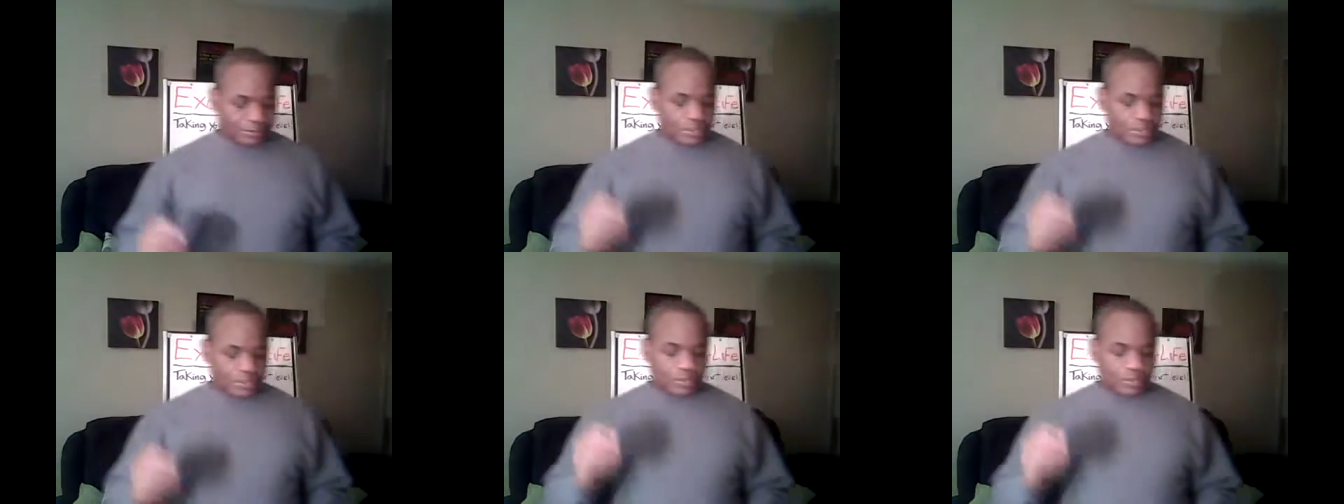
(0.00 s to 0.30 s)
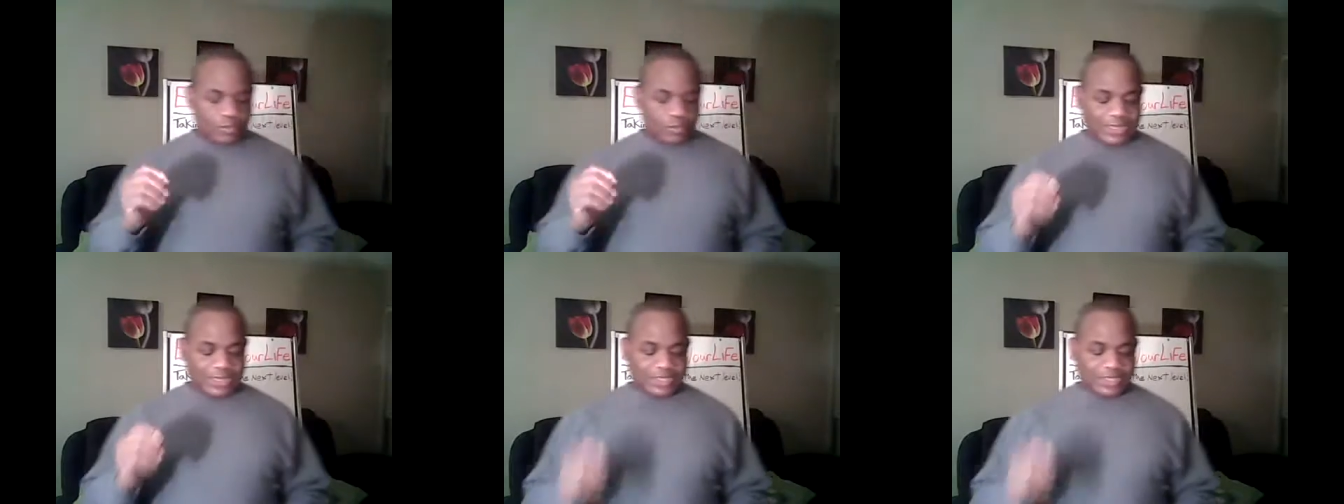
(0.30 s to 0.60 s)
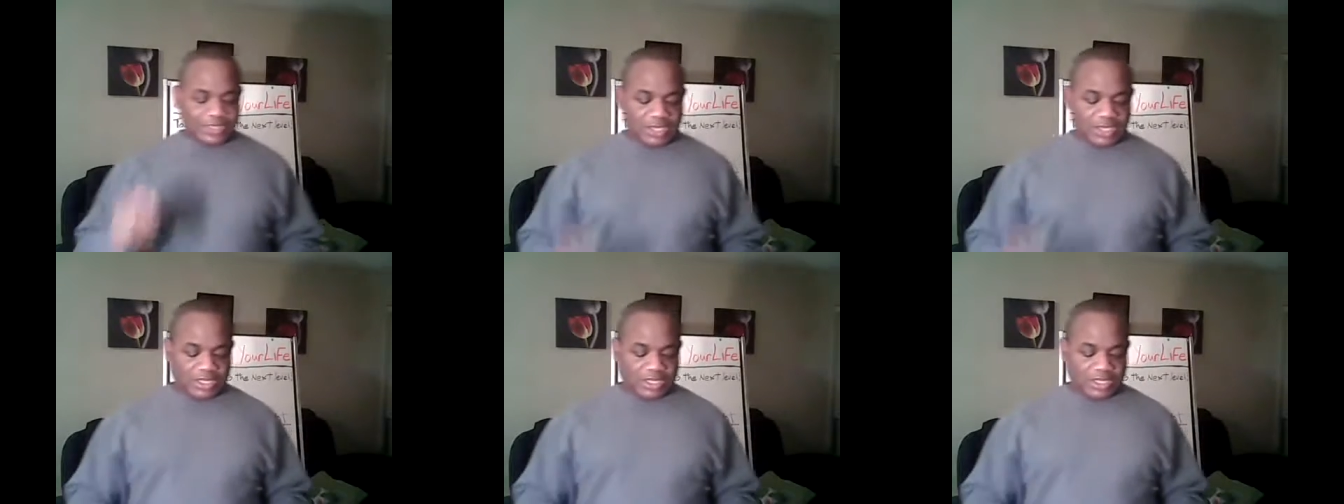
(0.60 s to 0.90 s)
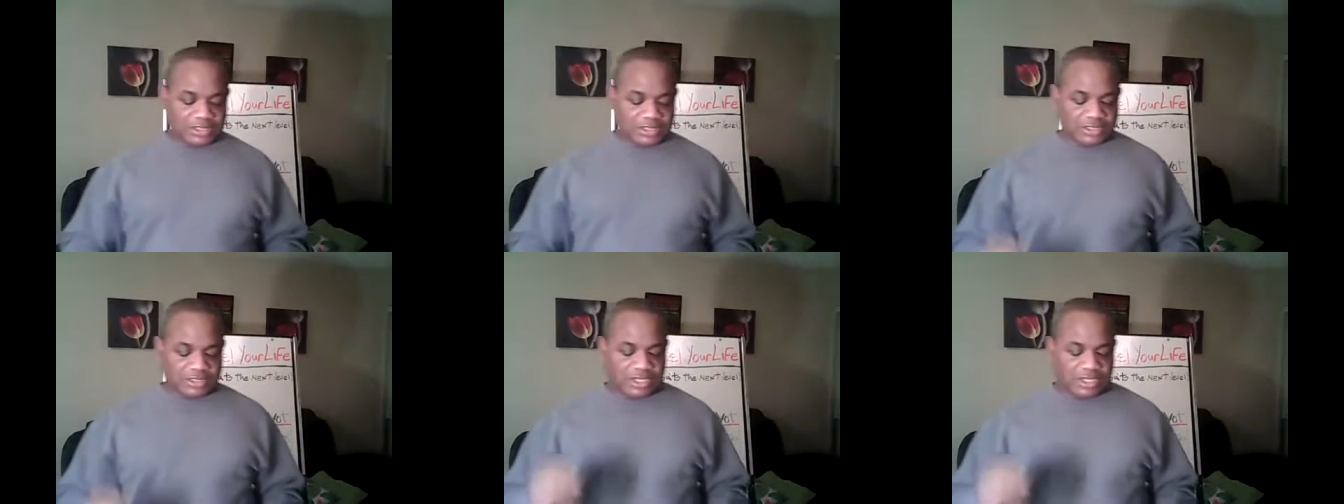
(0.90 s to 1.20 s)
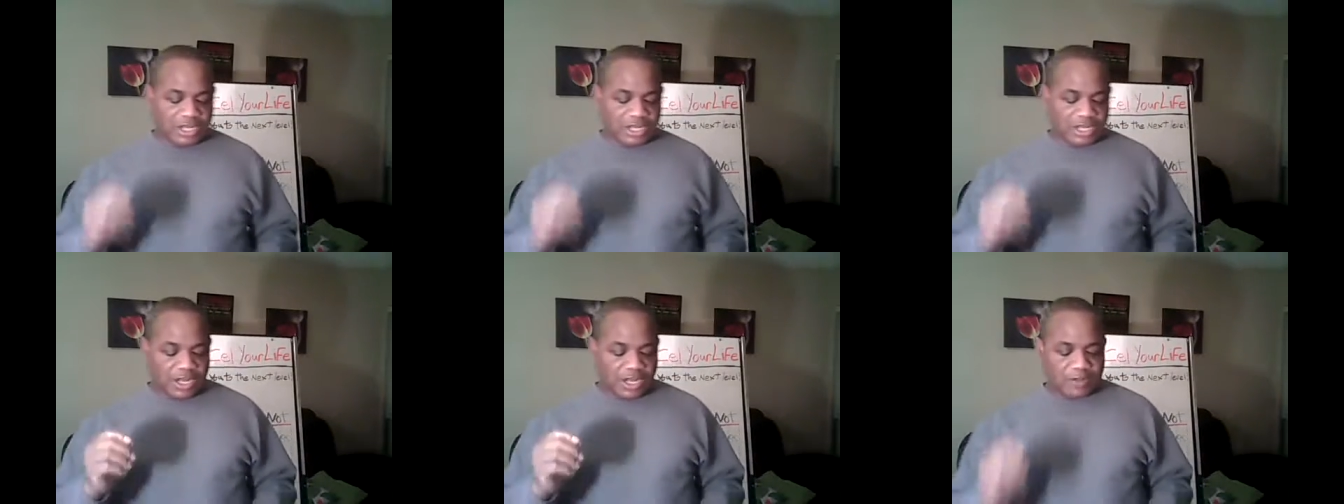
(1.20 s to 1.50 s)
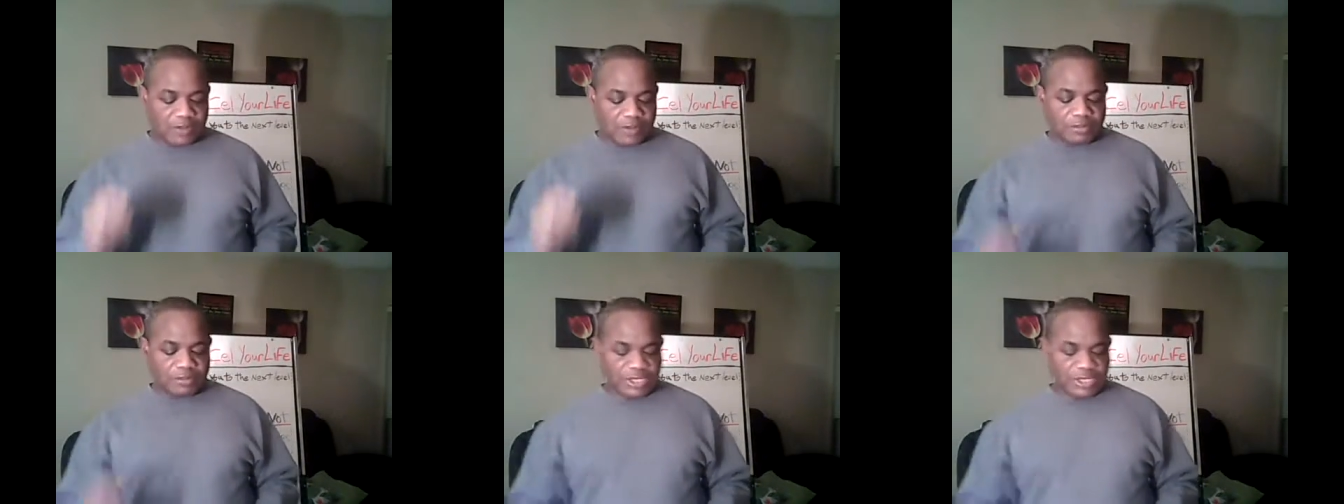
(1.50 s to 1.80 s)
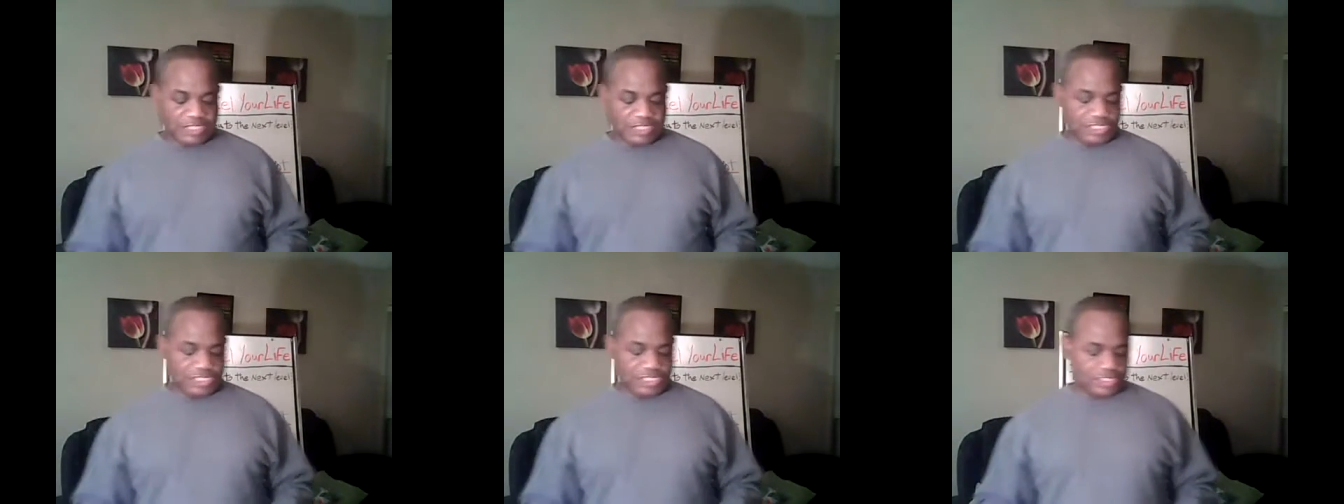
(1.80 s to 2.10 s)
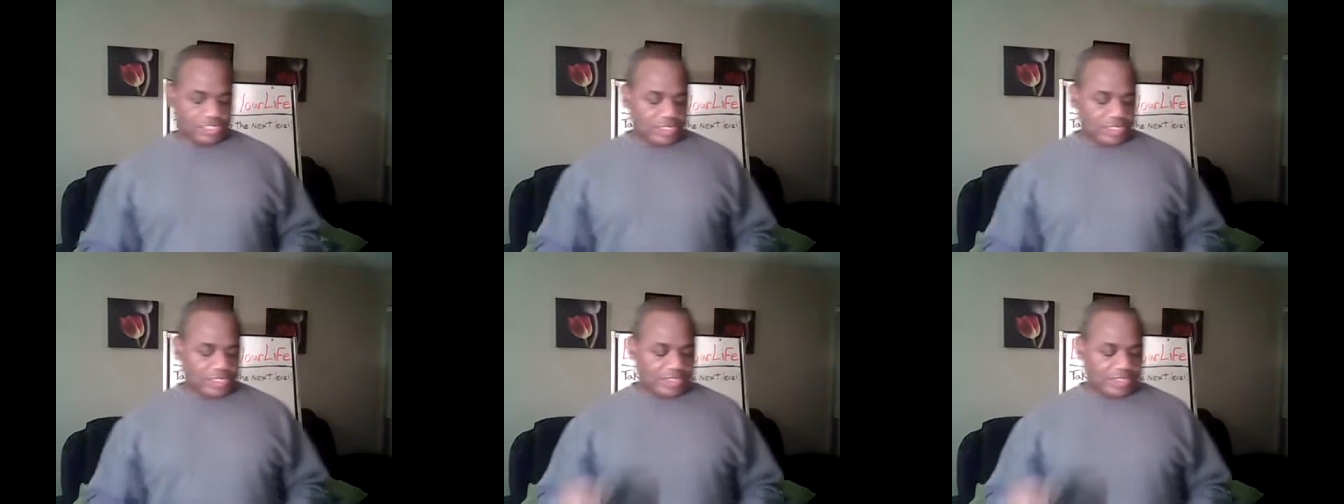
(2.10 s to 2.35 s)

what color, how much.